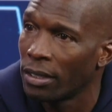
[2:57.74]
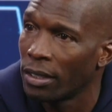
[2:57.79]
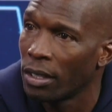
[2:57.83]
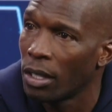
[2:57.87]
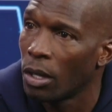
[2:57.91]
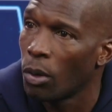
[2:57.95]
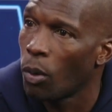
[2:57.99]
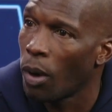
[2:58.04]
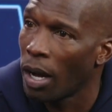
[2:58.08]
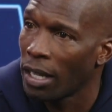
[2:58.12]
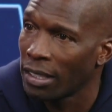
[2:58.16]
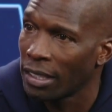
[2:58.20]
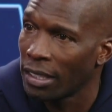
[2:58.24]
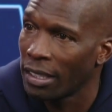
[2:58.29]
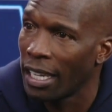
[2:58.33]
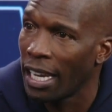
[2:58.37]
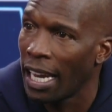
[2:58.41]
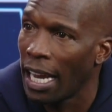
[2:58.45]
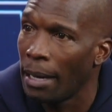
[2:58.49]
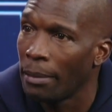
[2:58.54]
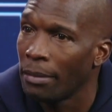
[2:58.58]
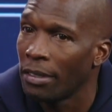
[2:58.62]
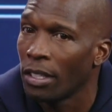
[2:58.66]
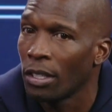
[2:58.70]
watching
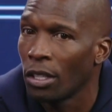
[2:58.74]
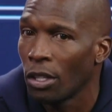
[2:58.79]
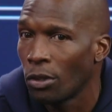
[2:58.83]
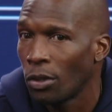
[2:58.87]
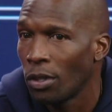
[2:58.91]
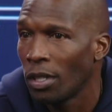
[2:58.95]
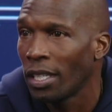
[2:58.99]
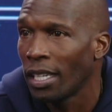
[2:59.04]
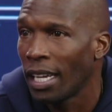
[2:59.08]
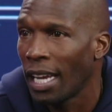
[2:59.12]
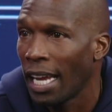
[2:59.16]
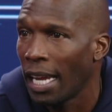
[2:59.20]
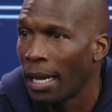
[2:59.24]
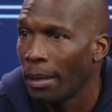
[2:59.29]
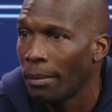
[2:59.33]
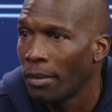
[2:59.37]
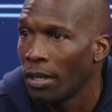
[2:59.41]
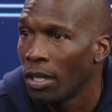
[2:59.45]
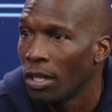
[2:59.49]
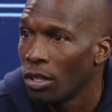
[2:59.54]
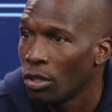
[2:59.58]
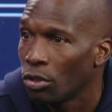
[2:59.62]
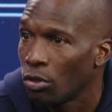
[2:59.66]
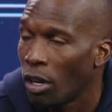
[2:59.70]
games and learning the game.
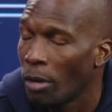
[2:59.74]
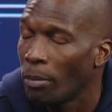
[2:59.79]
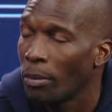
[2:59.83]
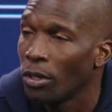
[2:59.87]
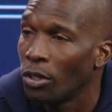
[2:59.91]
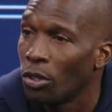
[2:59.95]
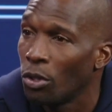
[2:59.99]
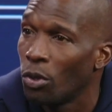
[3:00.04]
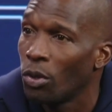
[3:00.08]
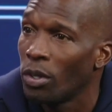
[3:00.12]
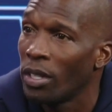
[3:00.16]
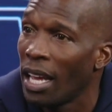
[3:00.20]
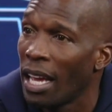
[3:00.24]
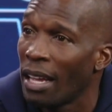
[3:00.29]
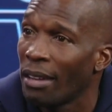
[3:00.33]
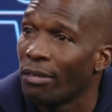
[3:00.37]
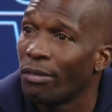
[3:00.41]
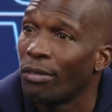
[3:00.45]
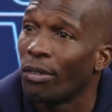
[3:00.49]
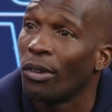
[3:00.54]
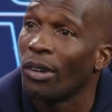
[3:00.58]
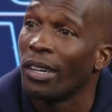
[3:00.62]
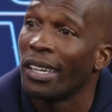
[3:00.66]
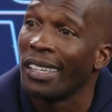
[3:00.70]
So I've been doing that
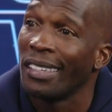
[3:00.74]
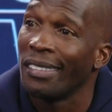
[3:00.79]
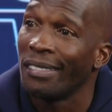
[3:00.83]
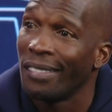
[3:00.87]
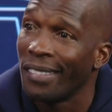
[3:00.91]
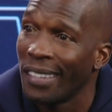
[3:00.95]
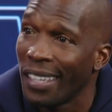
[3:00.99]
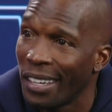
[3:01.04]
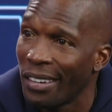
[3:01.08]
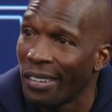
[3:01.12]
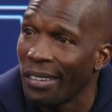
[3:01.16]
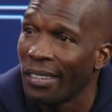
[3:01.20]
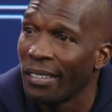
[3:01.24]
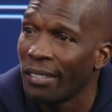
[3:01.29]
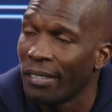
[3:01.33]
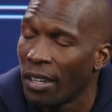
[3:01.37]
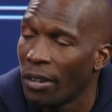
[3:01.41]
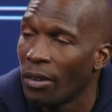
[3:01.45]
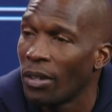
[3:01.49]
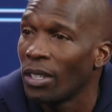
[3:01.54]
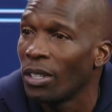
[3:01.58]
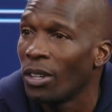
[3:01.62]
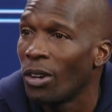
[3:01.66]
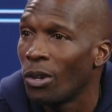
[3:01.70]
for a very,
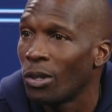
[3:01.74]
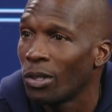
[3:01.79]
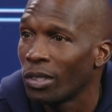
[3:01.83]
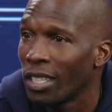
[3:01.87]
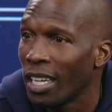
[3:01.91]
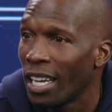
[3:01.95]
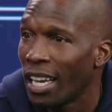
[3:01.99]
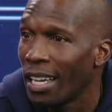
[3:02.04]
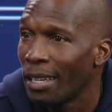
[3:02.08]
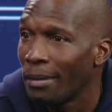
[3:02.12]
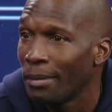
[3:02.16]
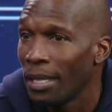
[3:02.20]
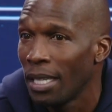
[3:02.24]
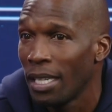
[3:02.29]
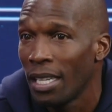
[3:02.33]
very long time.